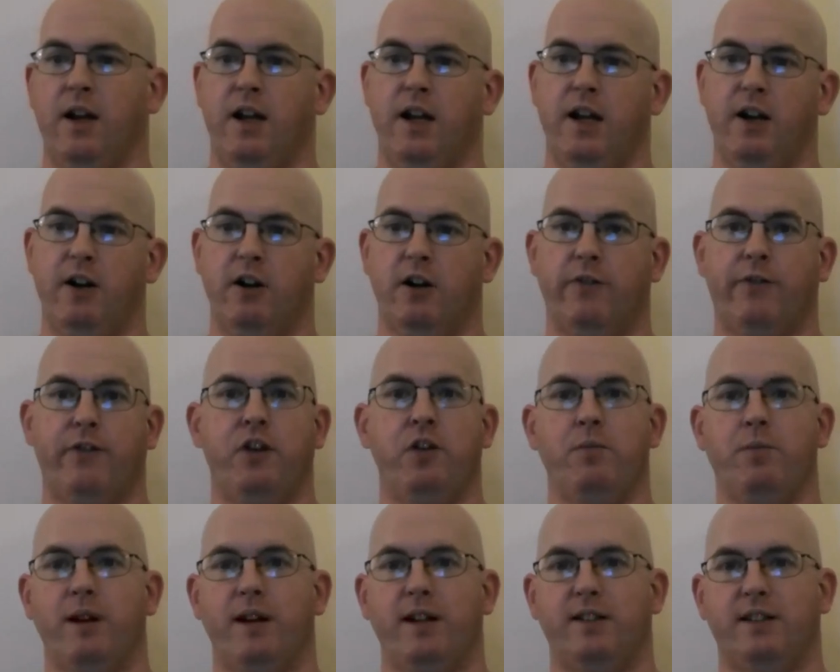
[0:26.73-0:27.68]
Here are a few
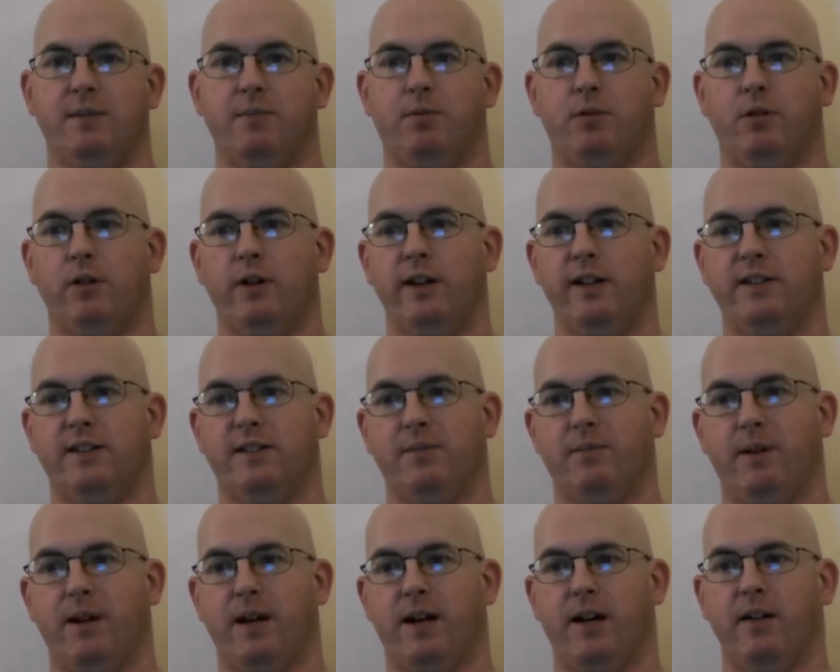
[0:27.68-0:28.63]
basic points
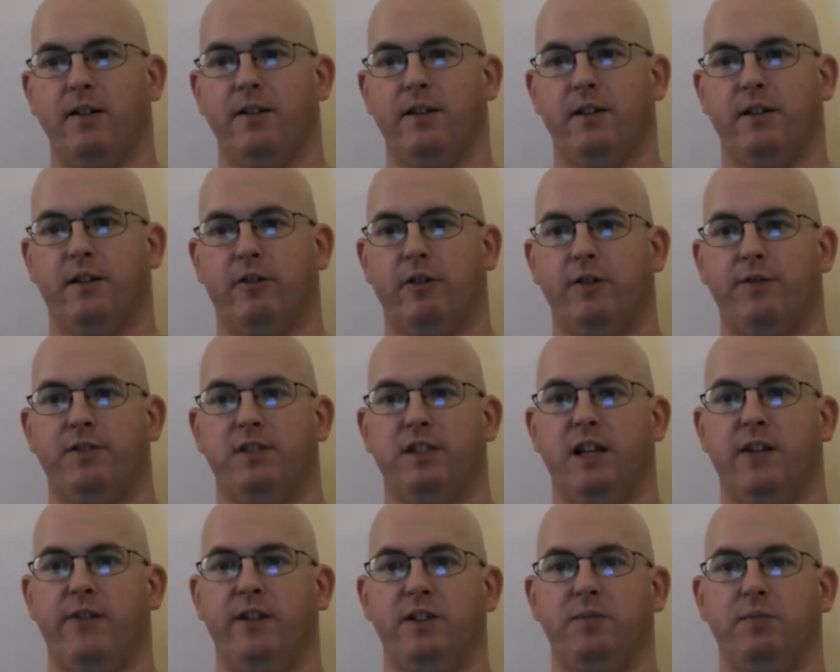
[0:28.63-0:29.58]
about the Thrift
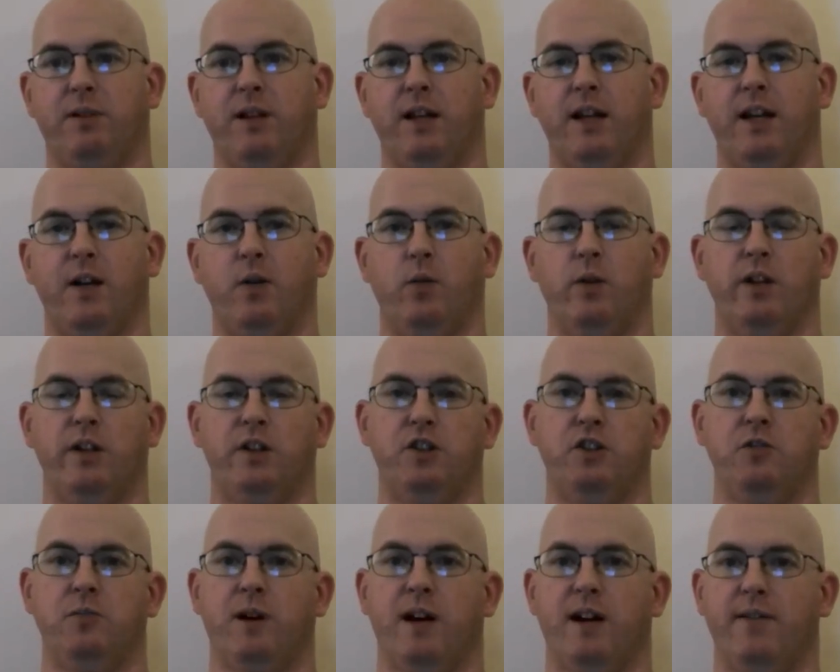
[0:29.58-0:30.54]
Savings Plan
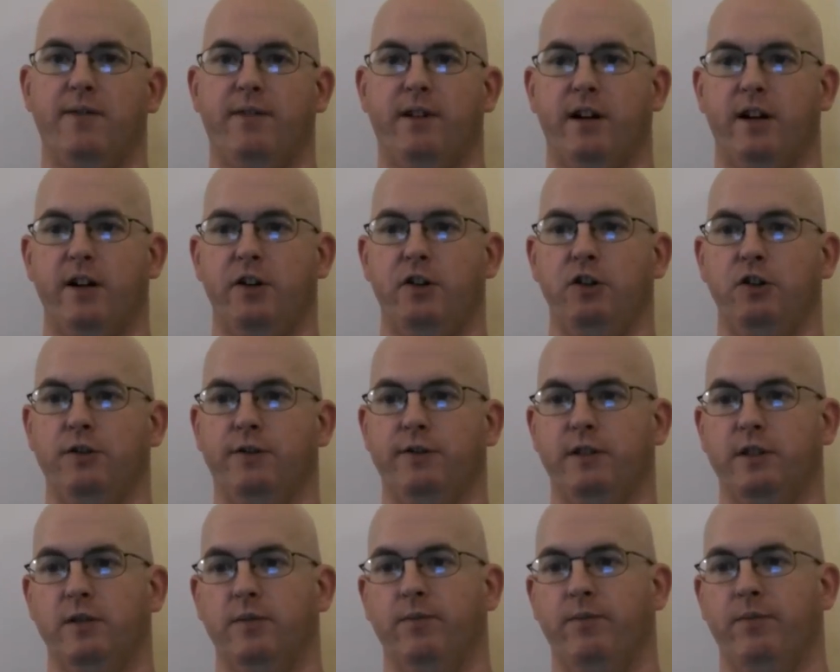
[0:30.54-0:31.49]
which you might find useful.